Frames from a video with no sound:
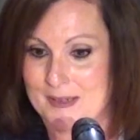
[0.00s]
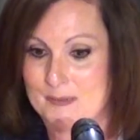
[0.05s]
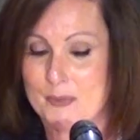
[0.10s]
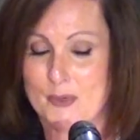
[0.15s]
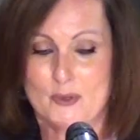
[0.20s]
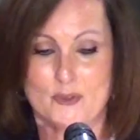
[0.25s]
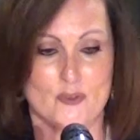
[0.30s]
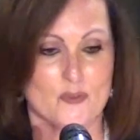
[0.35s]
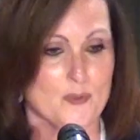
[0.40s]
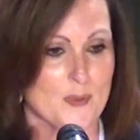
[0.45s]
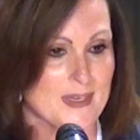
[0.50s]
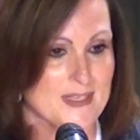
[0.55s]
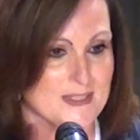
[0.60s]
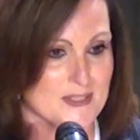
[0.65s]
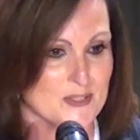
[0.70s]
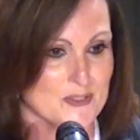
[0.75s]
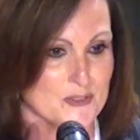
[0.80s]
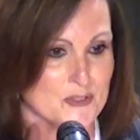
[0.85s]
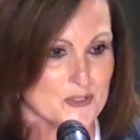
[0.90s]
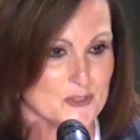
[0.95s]
and both of my
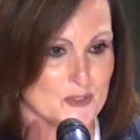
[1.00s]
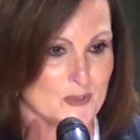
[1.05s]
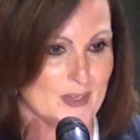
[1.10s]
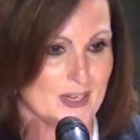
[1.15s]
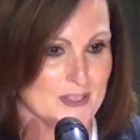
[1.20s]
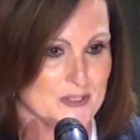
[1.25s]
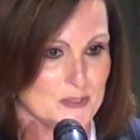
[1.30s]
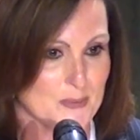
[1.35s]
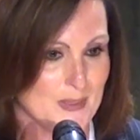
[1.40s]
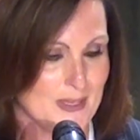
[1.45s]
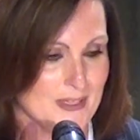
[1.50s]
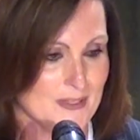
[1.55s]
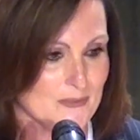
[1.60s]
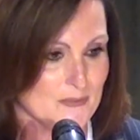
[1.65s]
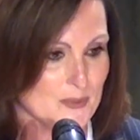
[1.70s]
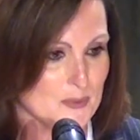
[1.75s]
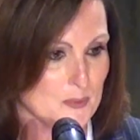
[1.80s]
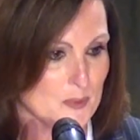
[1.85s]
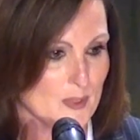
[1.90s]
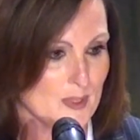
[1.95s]
sisters graduated
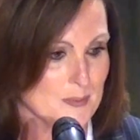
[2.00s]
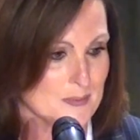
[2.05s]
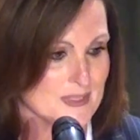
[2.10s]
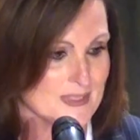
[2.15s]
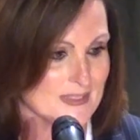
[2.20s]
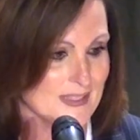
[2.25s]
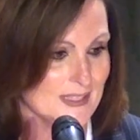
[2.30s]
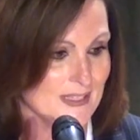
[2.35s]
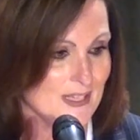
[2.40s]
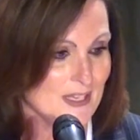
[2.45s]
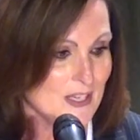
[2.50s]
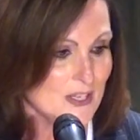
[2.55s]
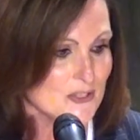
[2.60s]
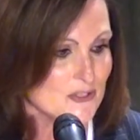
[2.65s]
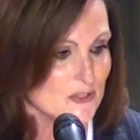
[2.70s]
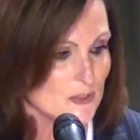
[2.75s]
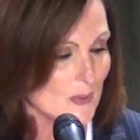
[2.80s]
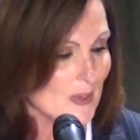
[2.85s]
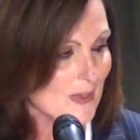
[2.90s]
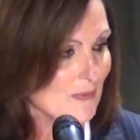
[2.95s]
from Grimsley.
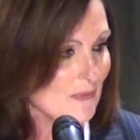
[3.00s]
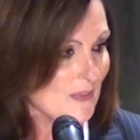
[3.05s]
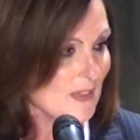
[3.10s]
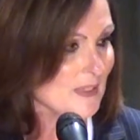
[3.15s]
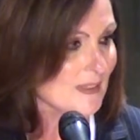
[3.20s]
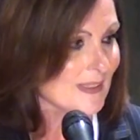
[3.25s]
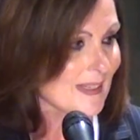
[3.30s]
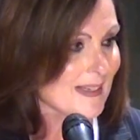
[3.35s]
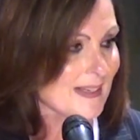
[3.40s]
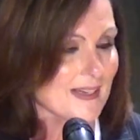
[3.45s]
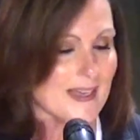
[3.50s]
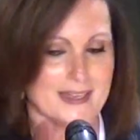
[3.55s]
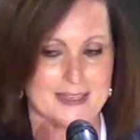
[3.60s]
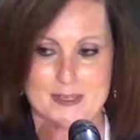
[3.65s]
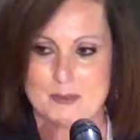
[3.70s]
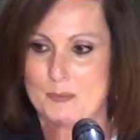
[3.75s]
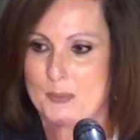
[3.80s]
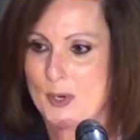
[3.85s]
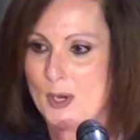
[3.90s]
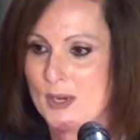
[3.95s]
So I feel like I
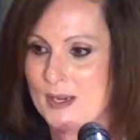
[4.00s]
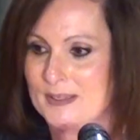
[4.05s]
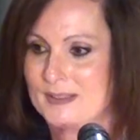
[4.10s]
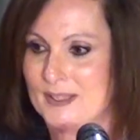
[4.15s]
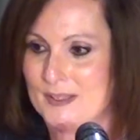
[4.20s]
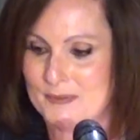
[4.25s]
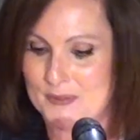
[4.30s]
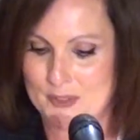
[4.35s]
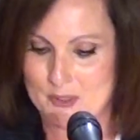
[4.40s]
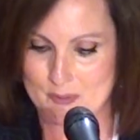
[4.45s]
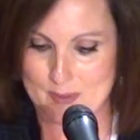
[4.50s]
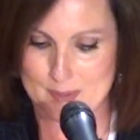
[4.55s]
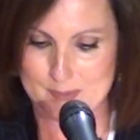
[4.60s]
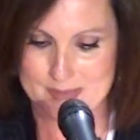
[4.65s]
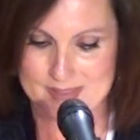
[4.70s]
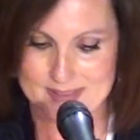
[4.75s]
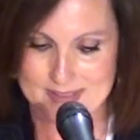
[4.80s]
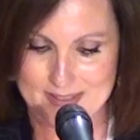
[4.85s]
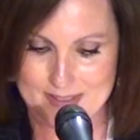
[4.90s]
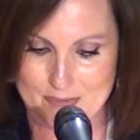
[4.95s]
am part of the
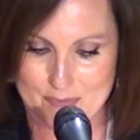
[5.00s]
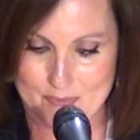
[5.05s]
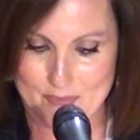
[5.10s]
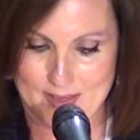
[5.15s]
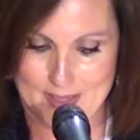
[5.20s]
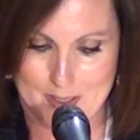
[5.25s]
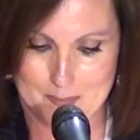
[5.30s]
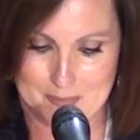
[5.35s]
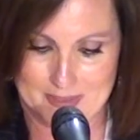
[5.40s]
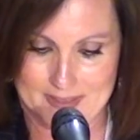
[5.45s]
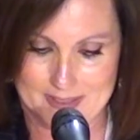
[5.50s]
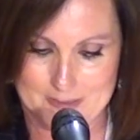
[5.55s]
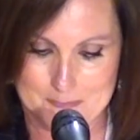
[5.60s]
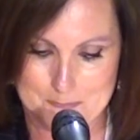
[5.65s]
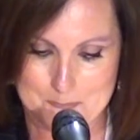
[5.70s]
Grimsley family.